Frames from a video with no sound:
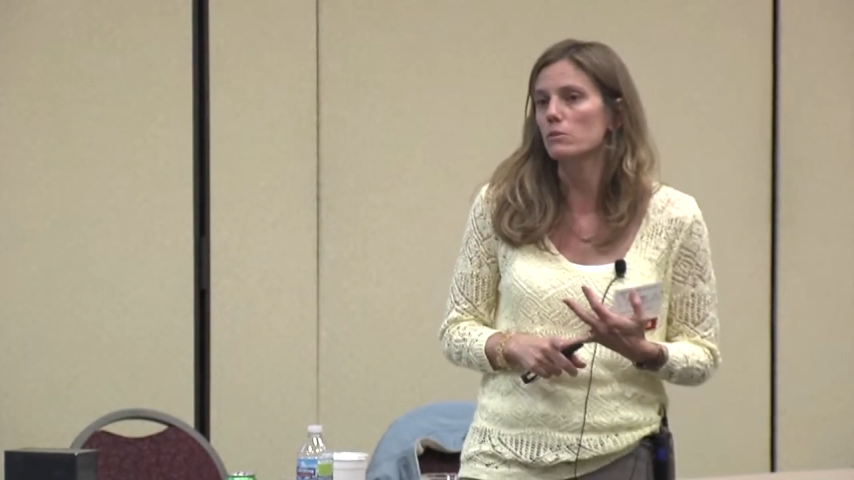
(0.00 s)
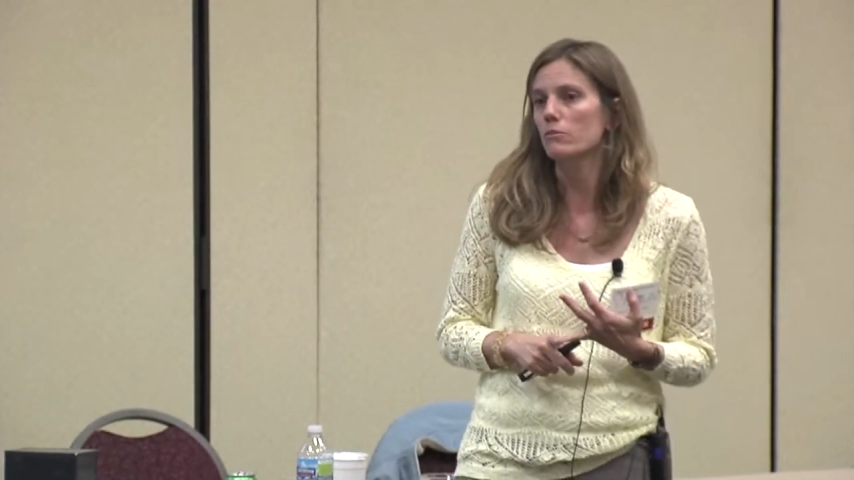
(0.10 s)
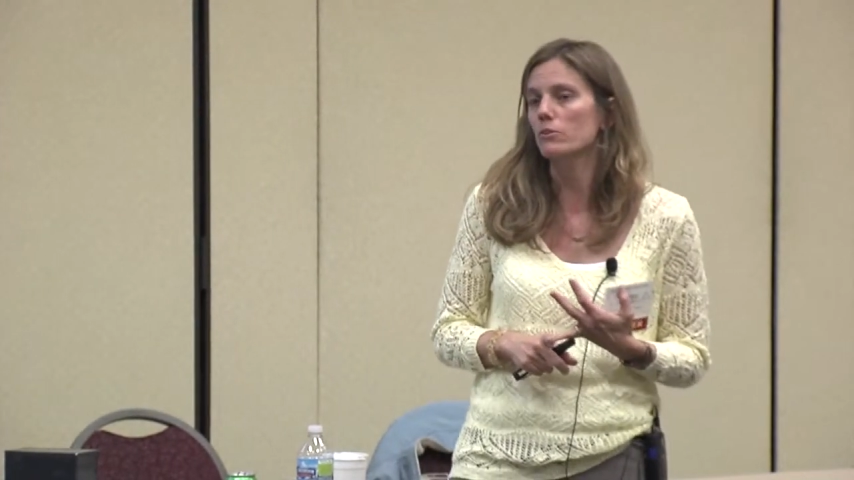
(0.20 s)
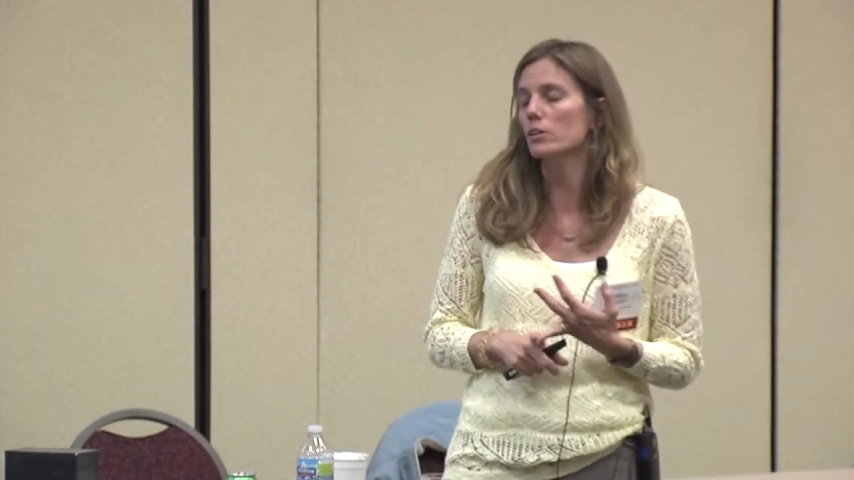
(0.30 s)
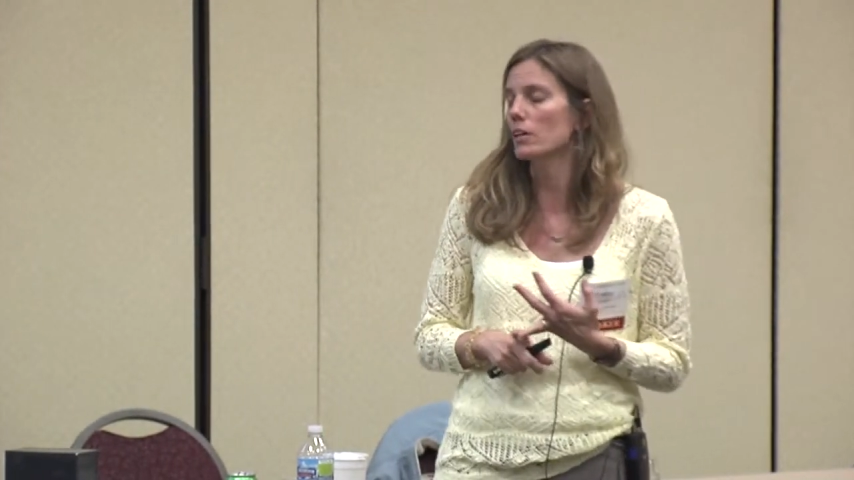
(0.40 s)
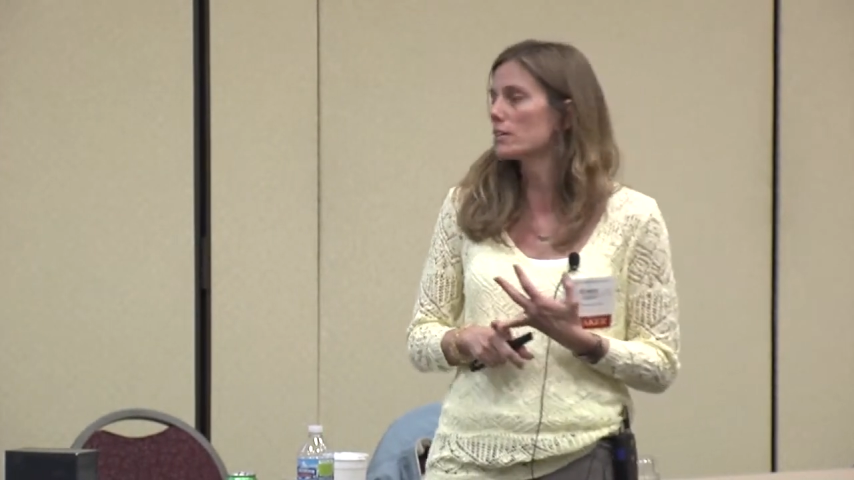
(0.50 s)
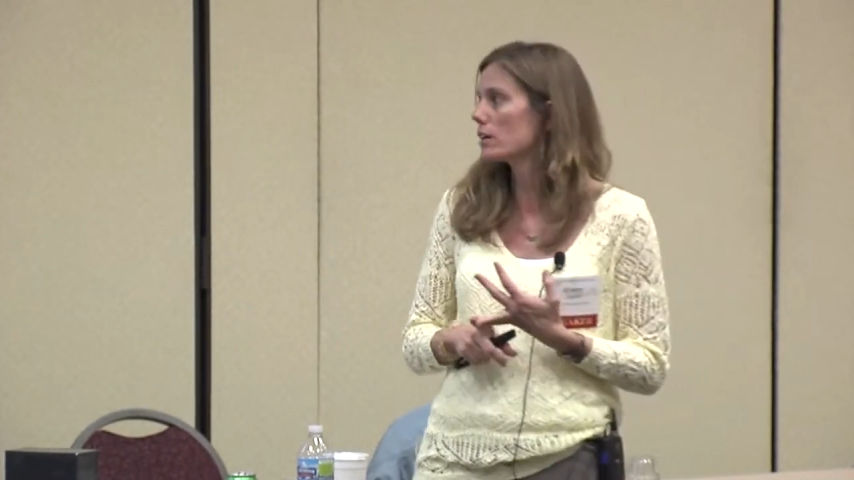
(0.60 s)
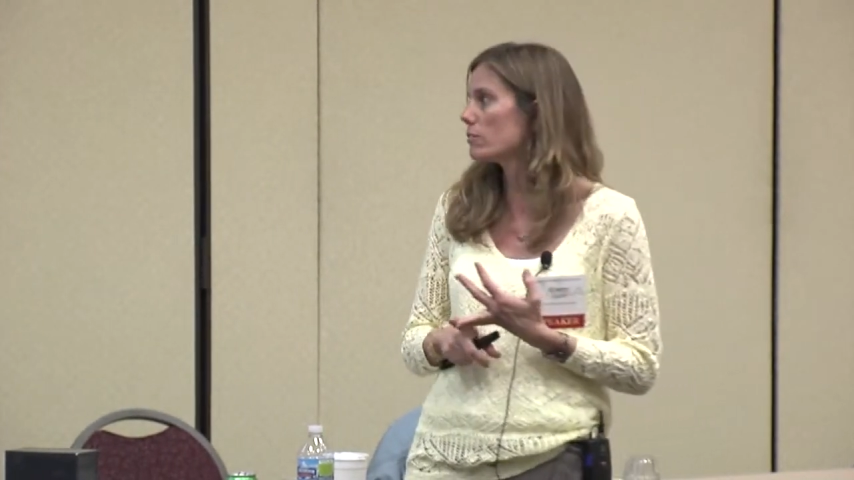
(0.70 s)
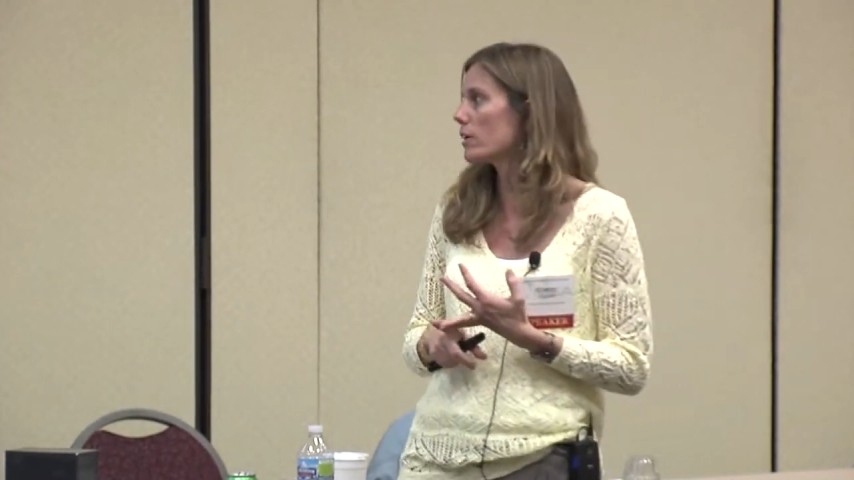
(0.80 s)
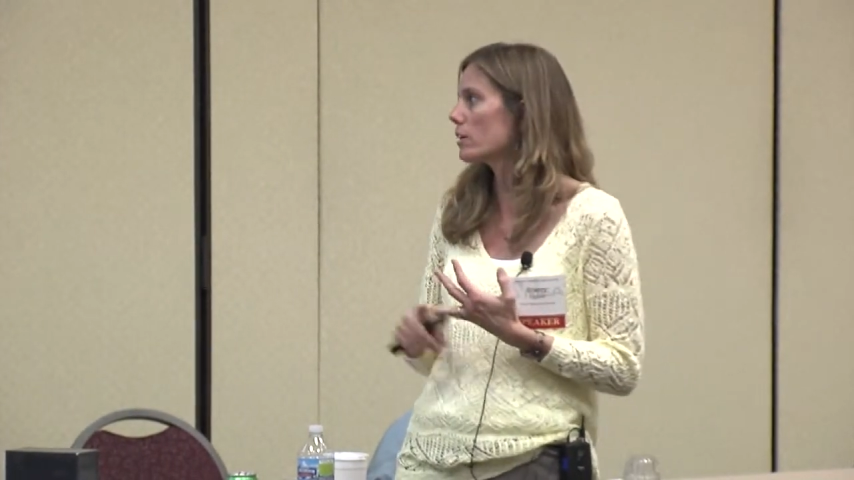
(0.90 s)
If you can
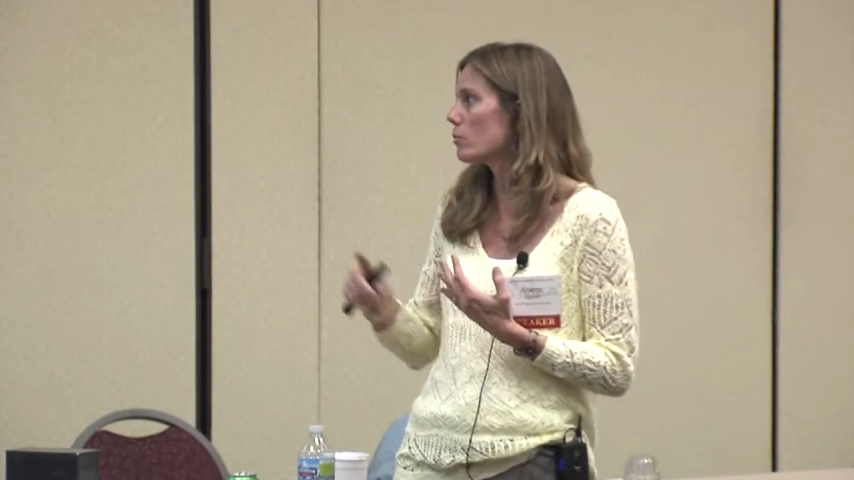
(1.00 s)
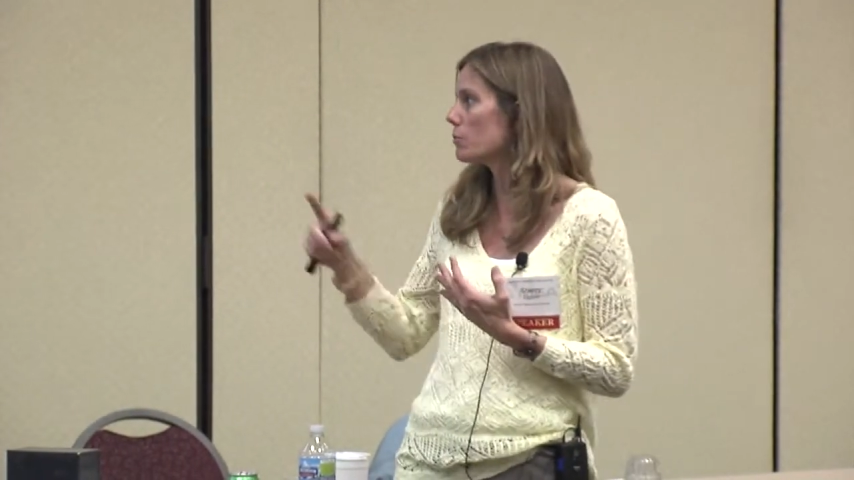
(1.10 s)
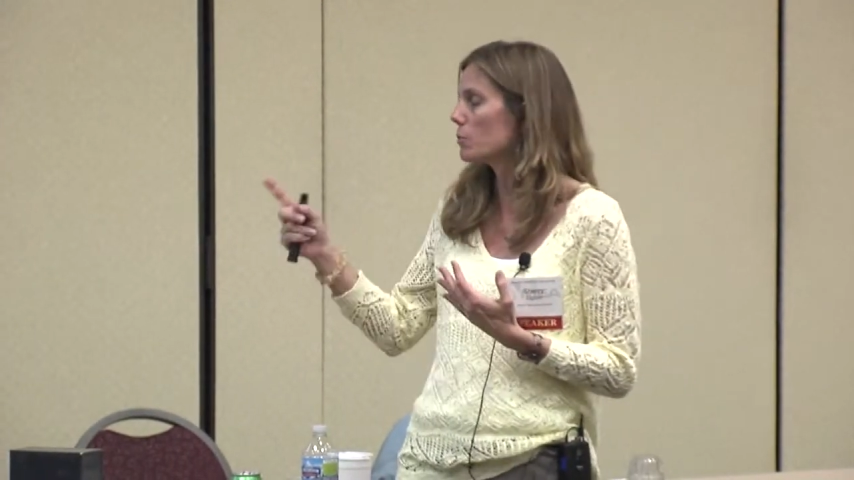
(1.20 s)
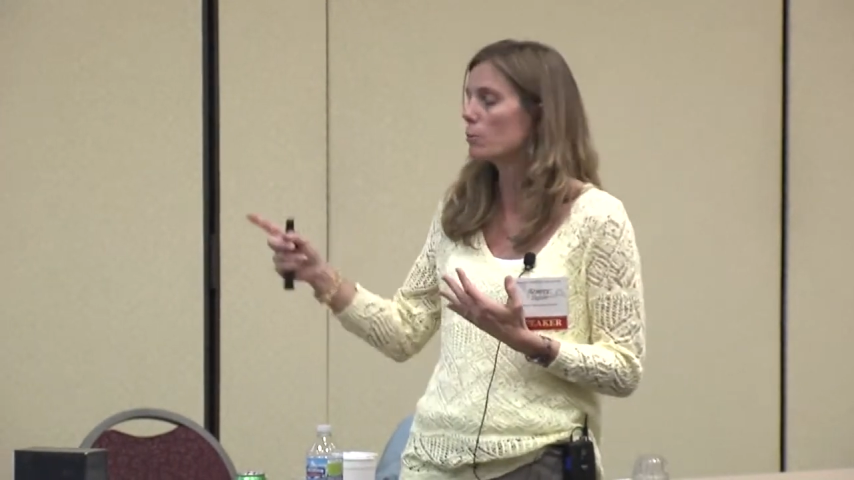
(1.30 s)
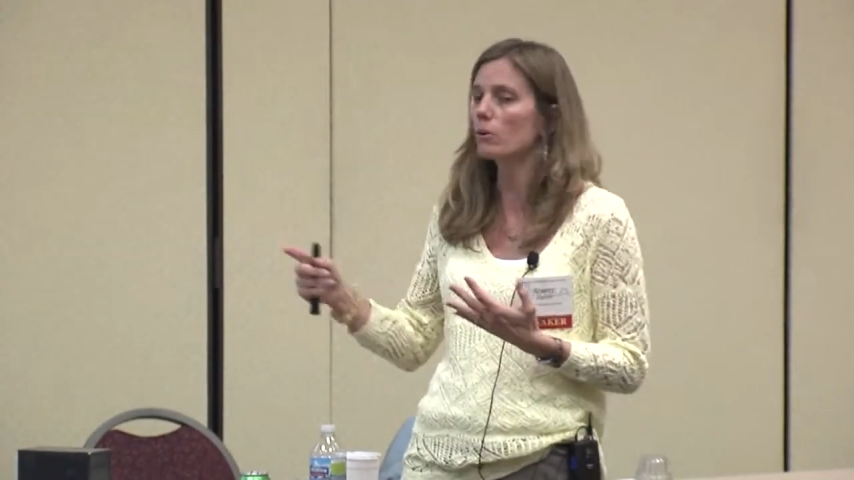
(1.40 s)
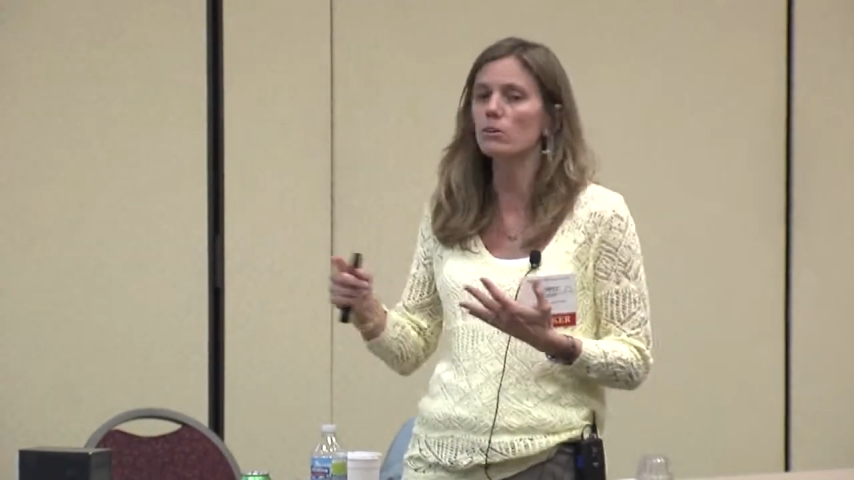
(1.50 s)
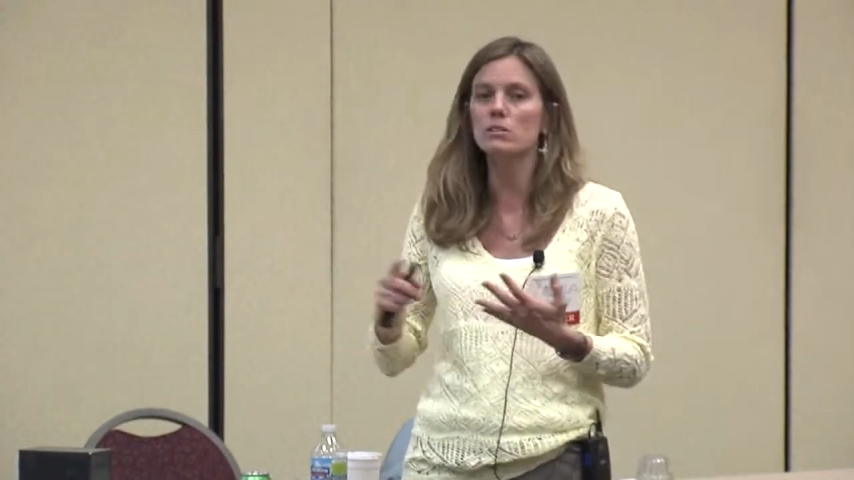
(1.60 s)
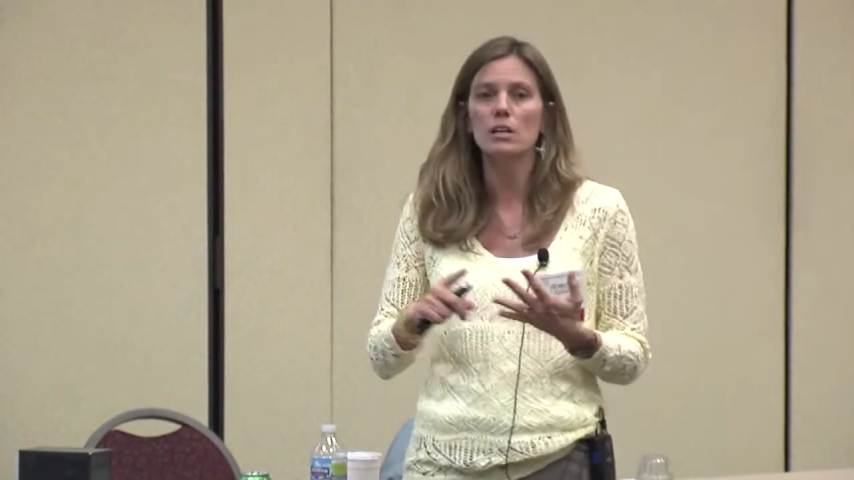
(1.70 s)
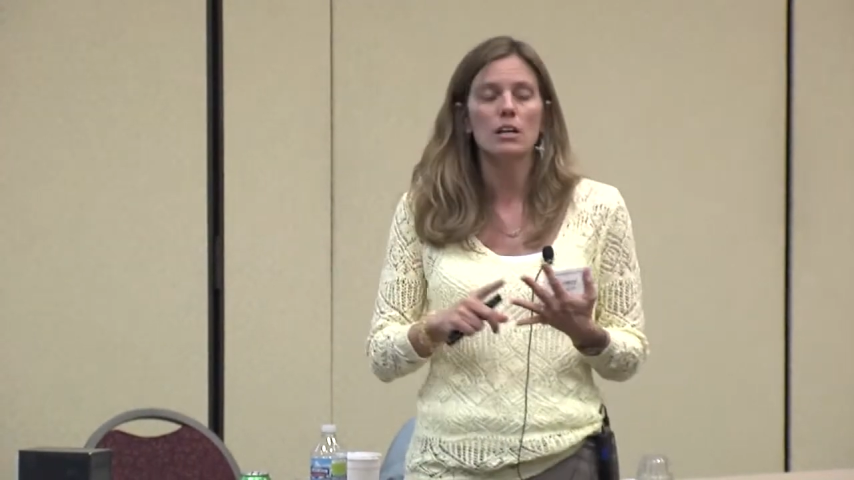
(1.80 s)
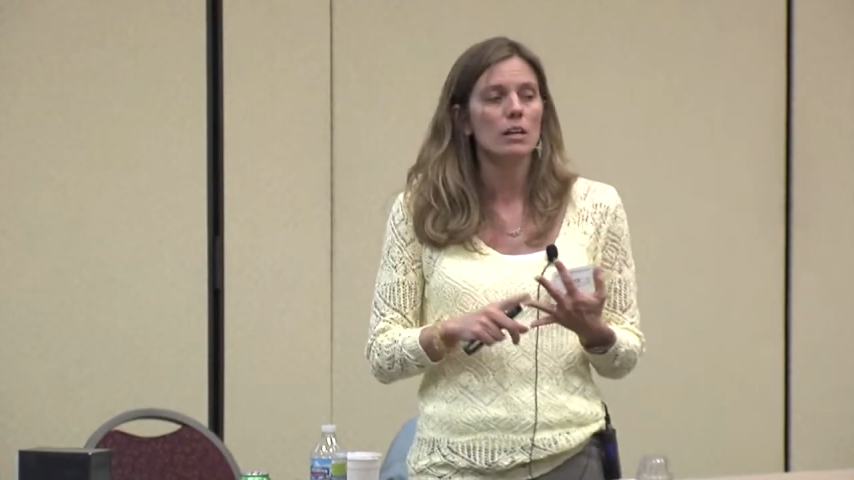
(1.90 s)
identify equipment poles